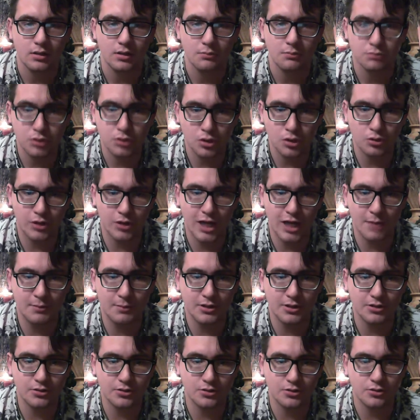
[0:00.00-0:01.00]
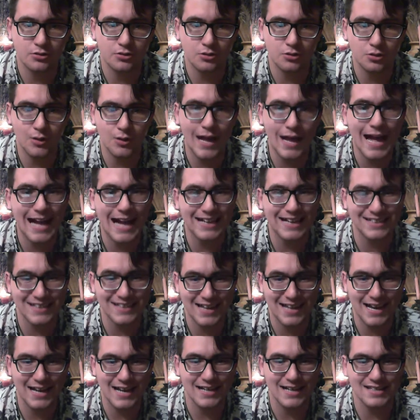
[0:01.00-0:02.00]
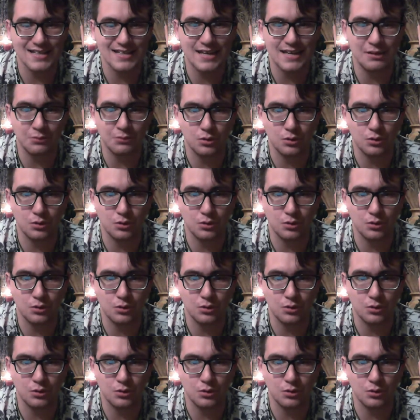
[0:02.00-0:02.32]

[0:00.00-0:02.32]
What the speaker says: program it to act as a